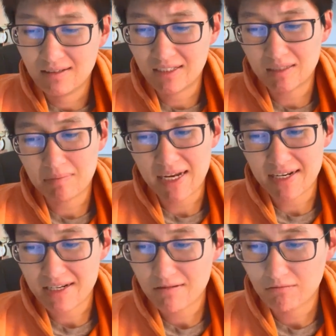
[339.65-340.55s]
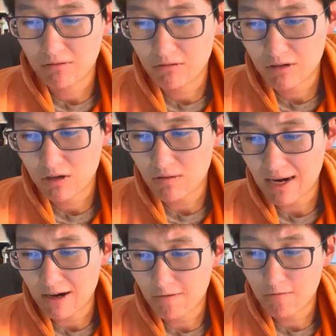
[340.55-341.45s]
This patient will
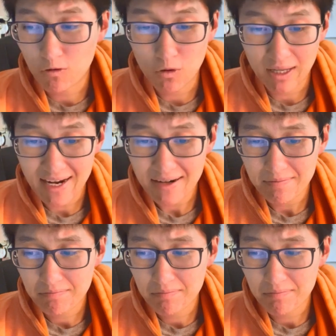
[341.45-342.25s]
require folate